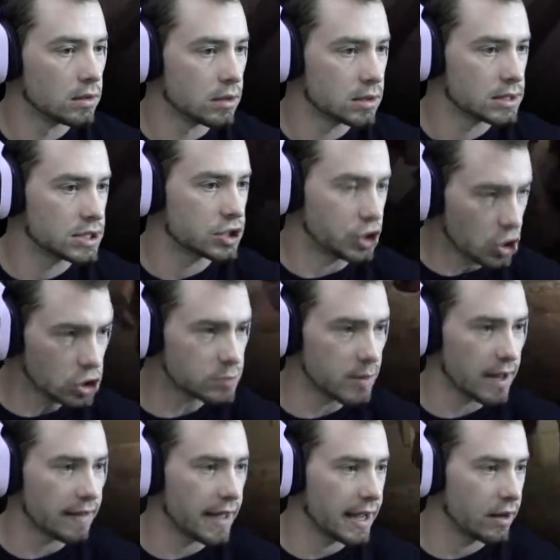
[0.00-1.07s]
Excuse my
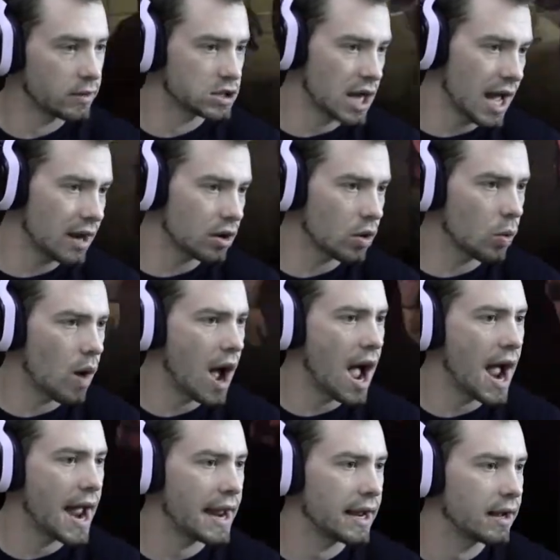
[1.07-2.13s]
language. I don't know
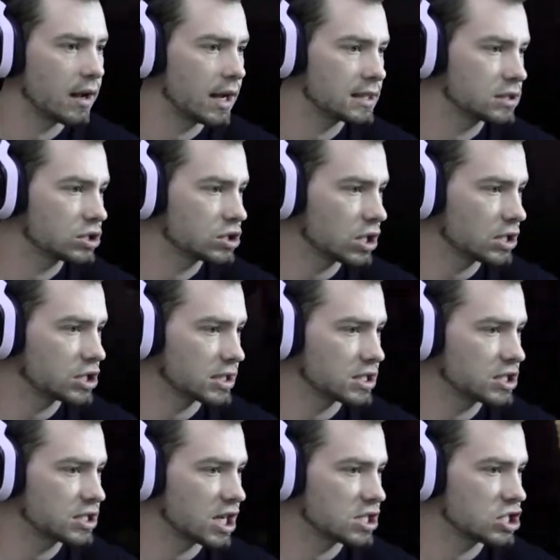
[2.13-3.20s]
why. I
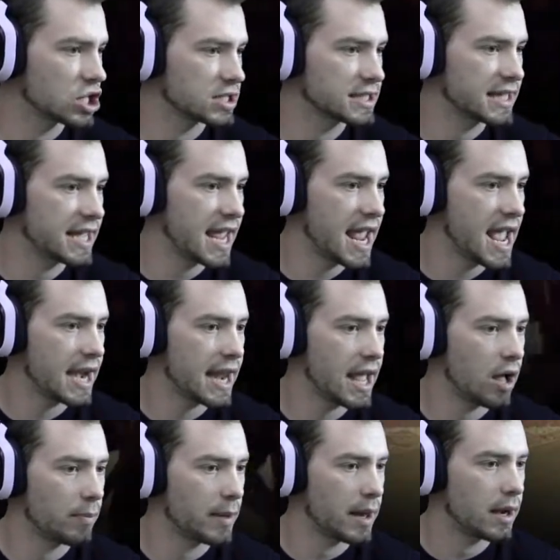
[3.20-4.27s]
just can't
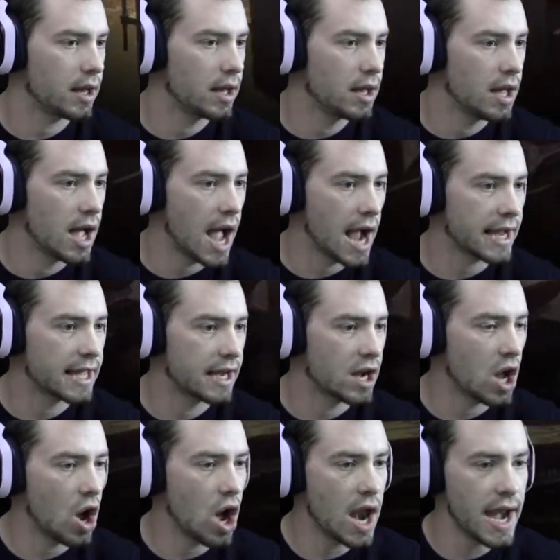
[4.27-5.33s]
help it. I
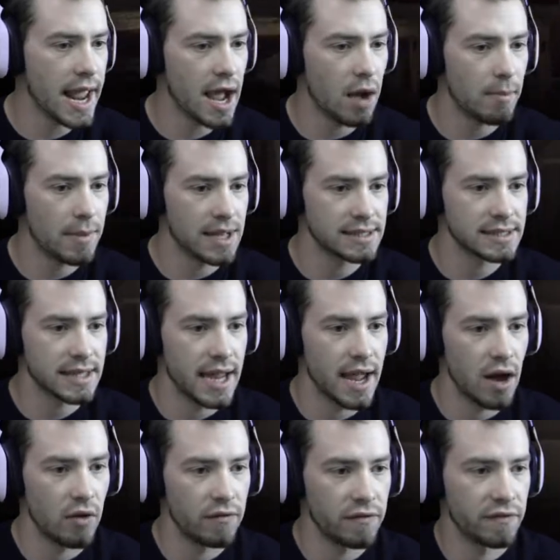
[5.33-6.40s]
cannot help
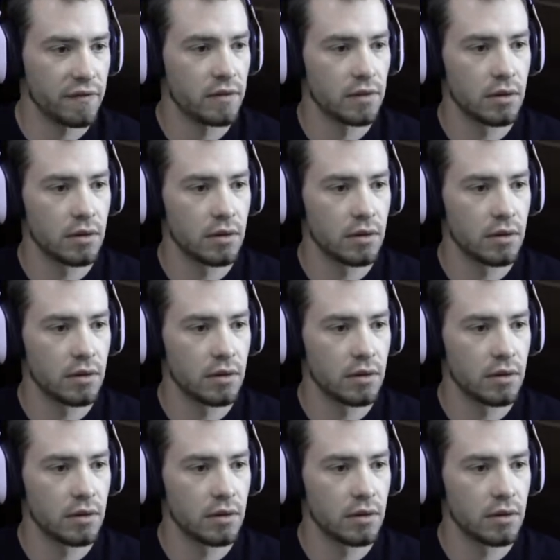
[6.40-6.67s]
myself.